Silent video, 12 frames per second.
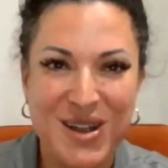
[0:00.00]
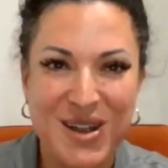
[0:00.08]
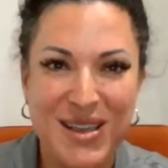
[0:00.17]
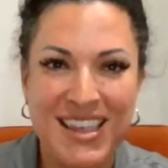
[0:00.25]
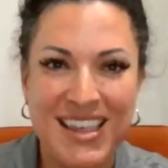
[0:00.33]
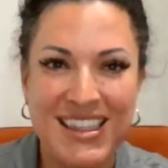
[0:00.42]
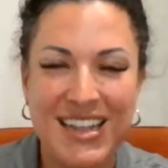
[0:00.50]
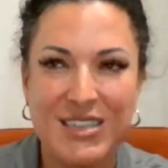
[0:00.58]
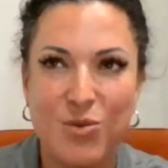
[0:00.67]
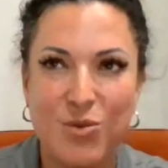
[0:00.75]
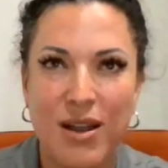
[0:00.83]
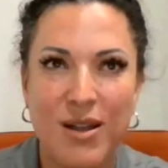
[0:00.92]
And so I think that
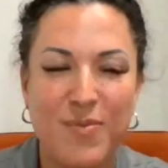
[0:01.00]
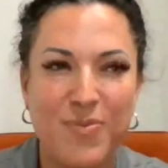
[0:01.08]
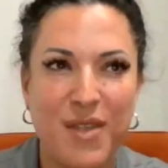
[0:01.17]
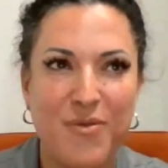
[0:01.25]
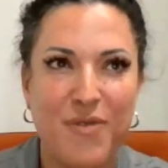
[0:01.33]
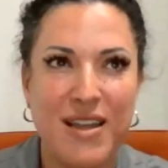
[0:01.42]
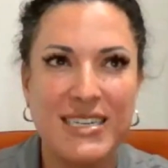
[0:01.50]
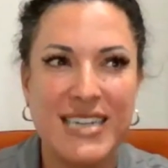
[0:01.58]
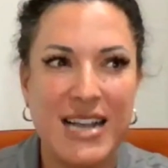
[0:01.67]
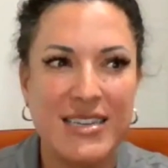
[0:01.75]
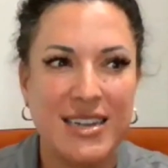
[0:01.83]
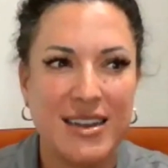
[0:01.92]
that's what a
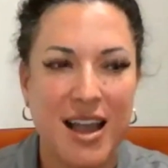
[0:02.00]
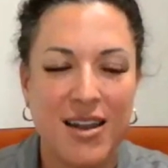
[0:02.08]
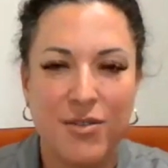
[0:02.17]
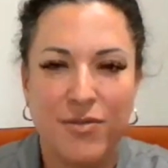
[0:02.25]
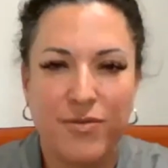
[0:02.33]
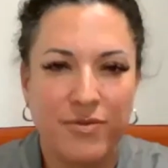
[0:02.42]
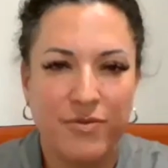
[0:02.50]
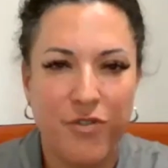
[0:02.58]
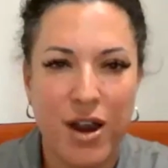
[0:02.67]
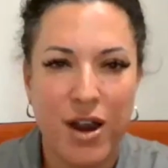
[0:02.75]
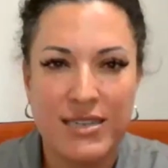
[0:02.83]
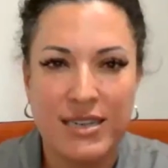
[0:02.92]
fantastic kind of
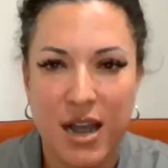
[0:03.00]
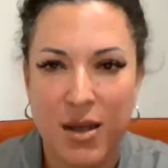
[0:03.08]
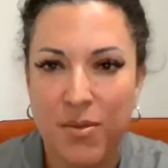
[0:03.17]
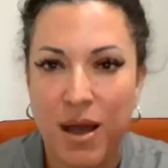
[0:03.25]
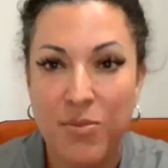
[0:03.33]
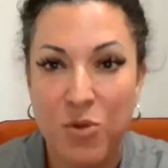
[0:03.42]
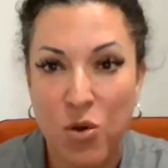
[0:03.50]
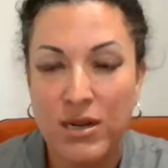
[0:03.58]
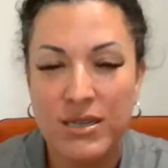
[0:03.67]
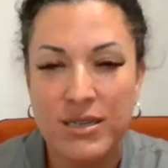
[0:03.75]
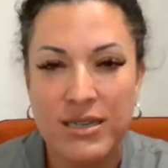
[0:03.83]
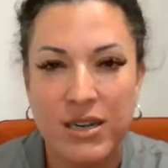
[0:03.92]
phrase that I'm
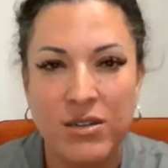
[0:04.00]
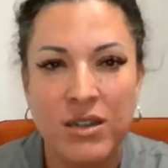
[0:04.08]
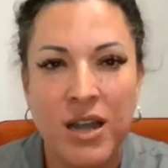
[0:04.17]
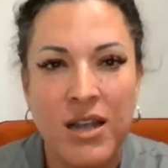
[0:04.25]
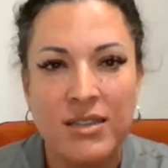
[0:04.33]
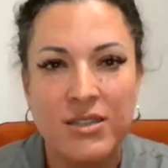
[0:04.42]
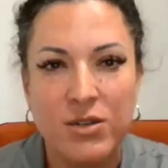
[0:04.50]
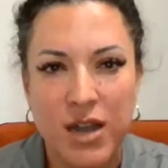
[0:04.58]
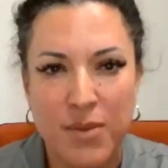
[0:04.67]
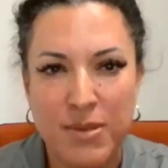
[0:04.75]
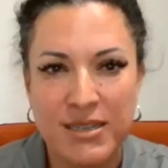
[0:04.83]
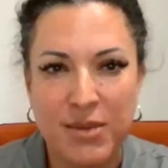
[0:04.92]
going to steal. So
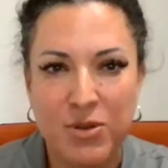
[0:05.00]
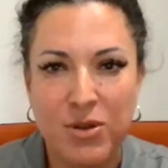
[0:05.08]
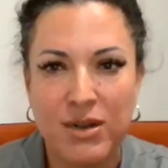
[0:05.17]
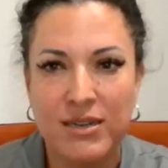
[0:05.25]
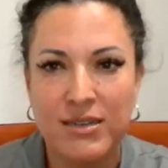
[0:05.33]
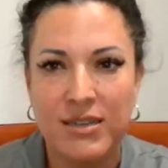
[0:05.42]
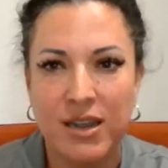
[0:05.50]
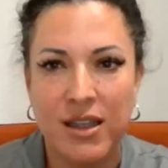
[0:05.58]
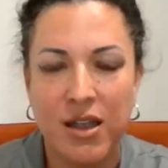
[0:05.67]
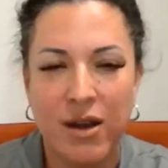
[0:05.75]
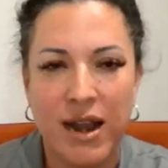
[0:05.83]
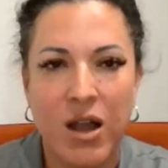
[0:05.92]
Thomas, I'm going to tell you
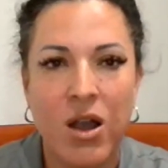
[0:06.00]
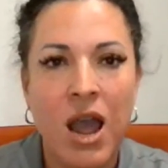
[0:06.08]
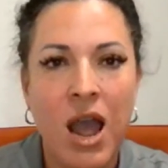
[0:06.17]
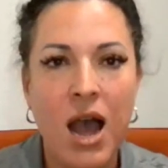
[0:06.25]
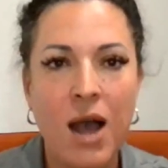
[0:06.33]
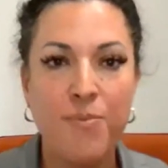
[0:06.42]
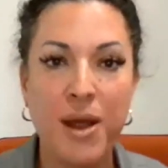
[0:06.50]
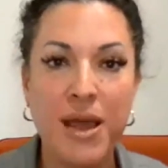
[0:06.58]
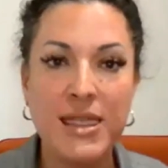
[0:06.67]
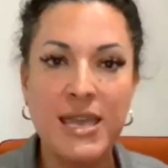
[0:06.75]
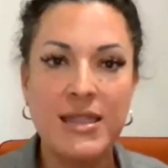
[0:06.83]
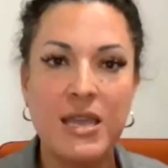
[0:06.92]
that right now. But
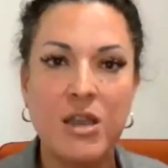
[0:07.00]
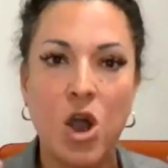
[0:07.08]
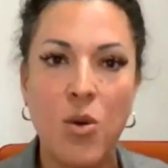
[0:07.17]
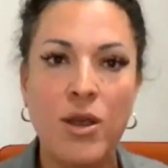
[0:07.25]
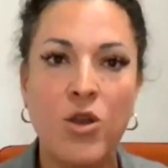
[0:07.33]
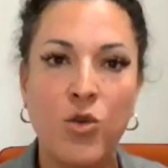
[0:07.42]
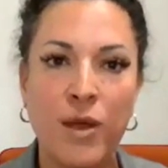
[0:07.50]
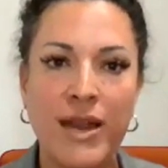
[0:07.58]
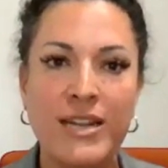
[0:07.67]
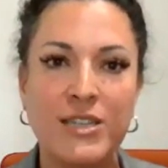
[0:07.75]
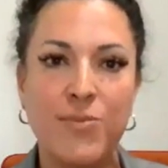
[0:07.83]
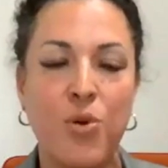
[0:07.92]
I think that going
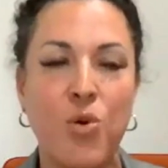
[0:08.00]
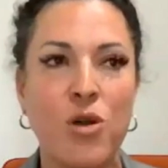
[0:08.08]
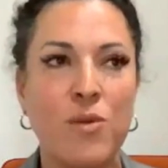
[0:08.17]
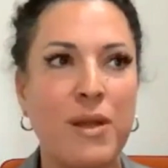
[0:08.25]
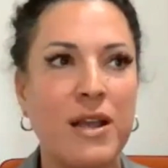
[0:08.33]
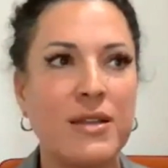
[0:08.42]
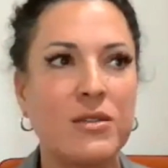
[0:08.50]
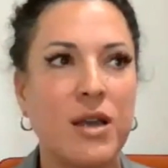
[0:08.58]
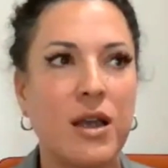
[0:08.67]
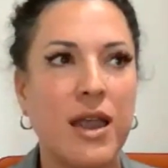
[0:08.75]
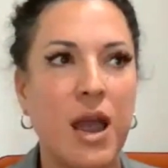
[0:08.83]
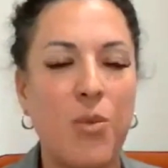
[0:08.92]
green is important
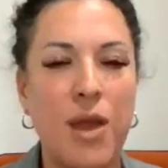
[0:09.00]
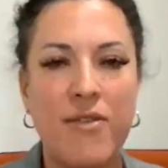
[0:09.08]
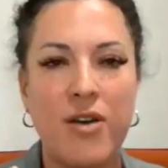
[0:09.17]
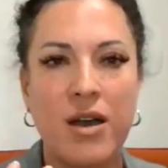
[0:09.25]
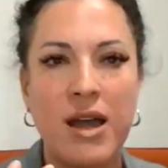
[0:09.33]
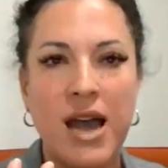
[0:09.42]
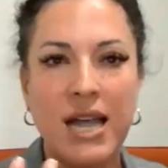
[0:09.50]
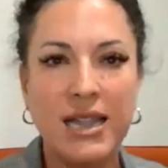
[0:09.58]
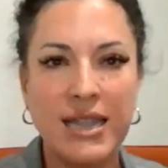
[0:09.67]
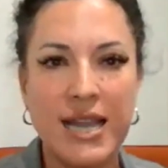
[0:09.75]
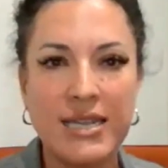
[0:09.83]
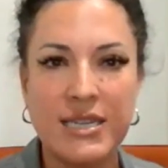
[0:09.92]
because, again, we have a
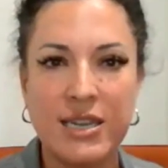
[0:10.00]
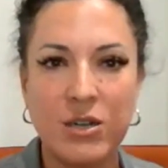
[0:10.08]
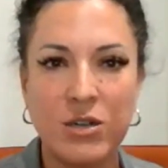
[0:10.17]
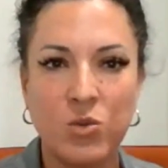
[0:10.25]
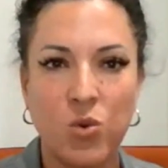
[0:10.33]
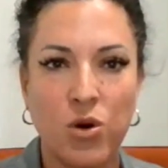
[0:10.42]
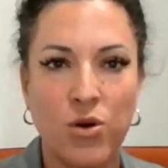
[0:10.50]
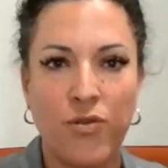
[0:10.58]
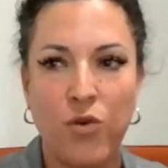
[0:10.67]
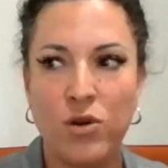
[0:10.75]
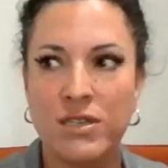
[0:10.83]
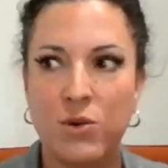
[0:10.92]
less skilled
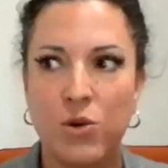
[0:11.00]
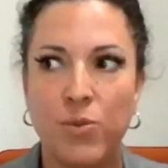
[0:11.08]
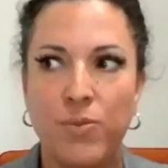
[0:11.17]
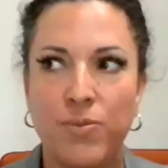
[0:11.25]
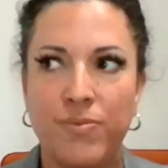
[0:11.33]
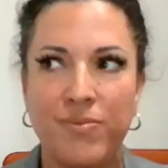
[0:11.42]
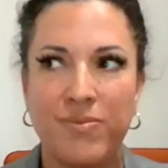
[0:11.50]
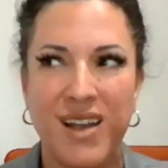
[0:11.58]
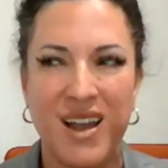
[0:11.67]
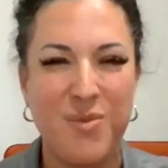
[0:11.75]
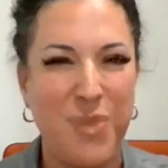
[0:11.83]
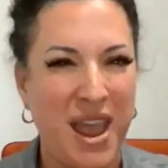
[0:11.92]
workforce that we're
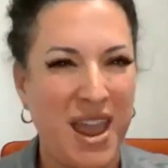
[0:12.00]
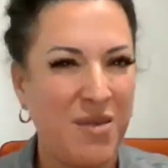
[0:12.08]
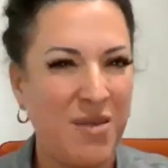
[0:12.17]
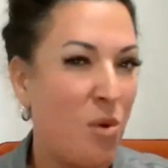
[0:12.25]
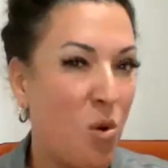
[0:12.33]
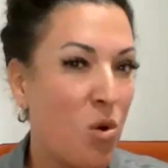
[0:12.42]
kind of paying